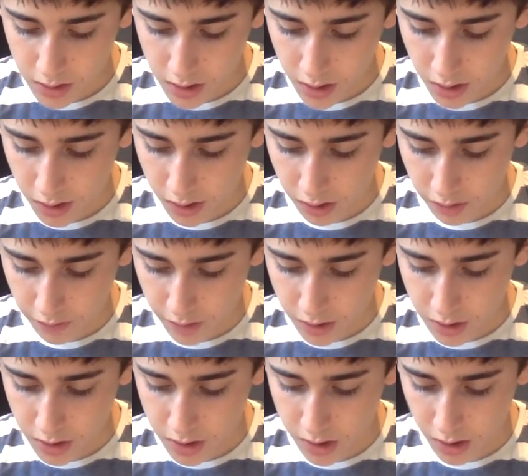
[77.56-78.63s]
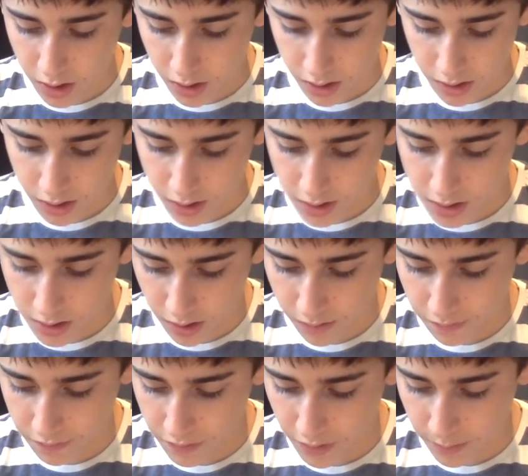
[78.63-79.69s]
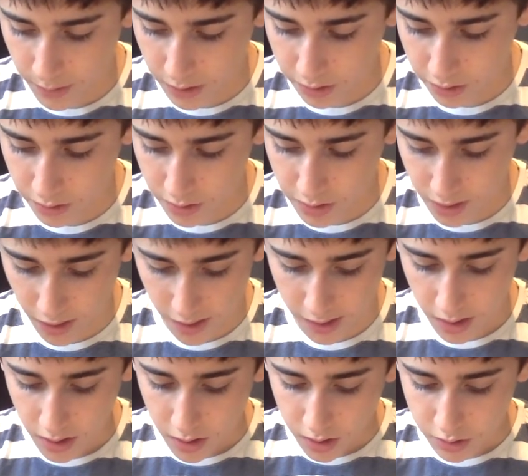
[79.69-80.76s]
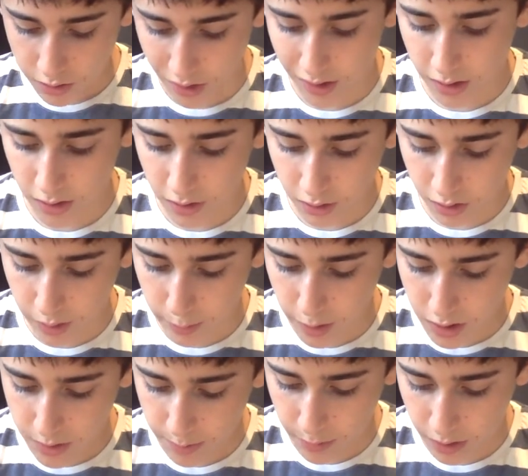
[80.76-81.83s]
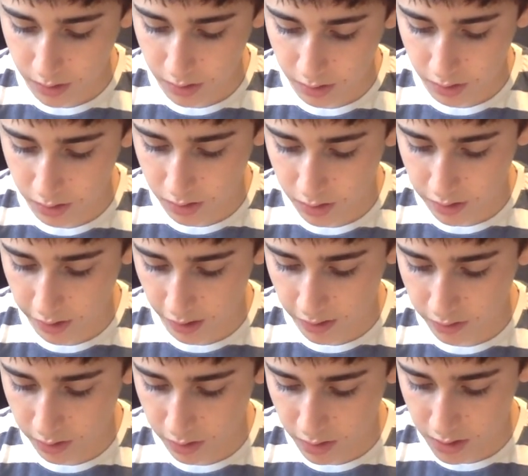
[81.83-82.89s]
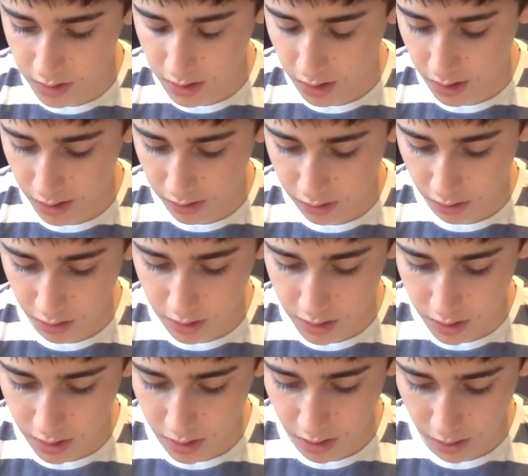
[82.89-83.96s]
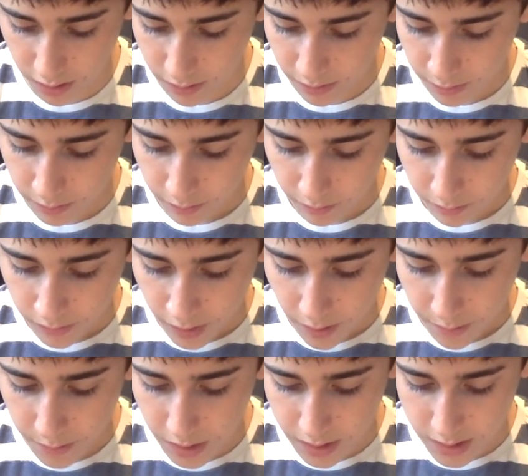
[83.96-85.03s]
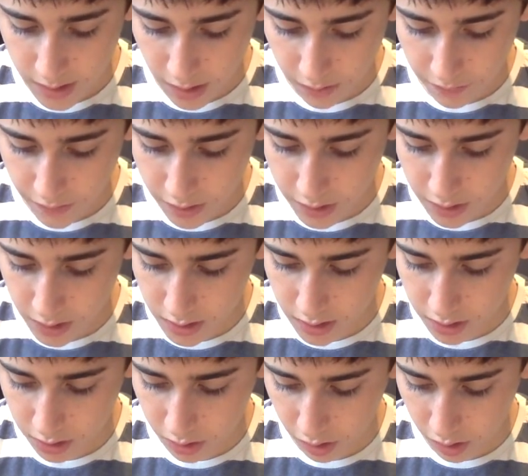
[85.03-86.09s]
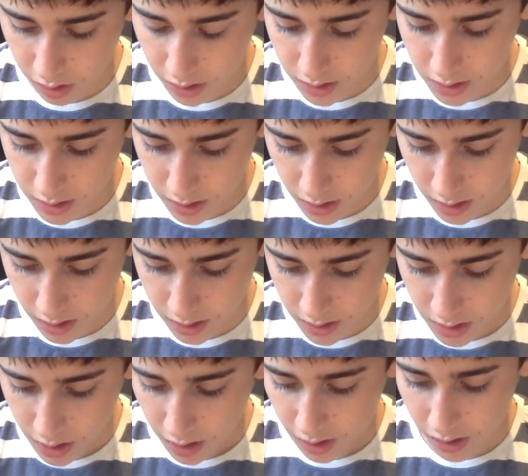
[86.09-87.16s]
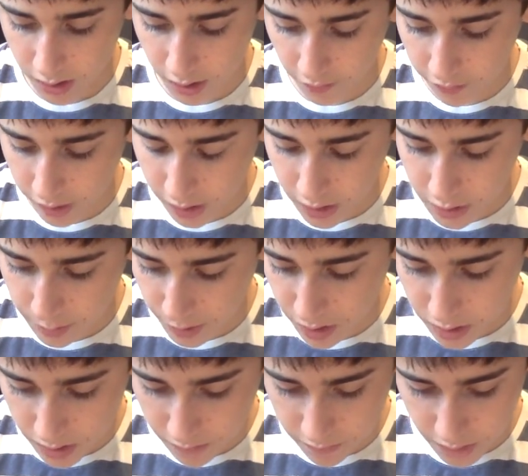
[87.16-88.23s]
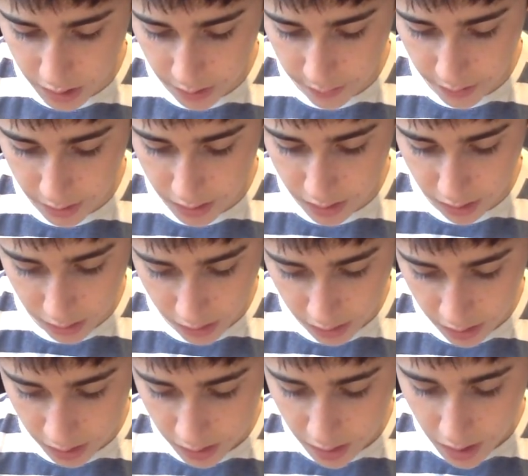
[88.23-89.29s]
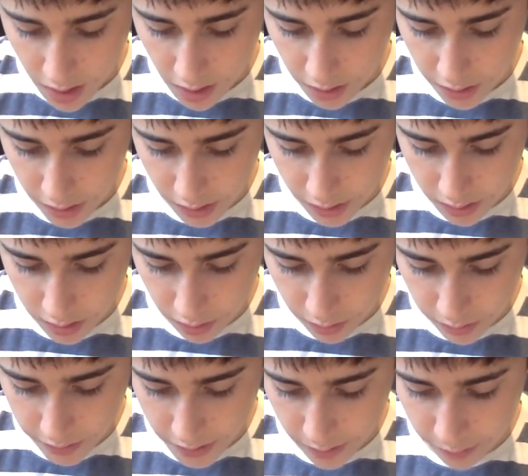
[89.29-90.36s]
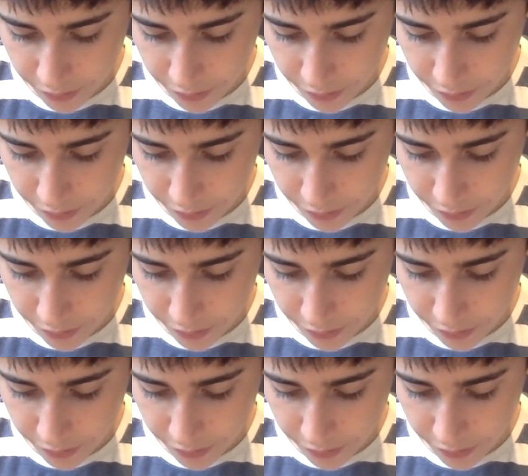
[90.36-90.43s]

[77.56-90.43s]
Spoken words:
year on a Rosh Hashanah, he stuffed them into a sack, dragged the enormous bundle down to the sea, and tossed it in. But selfishness and thoughtless deeds are never disposed of so easily. There is always a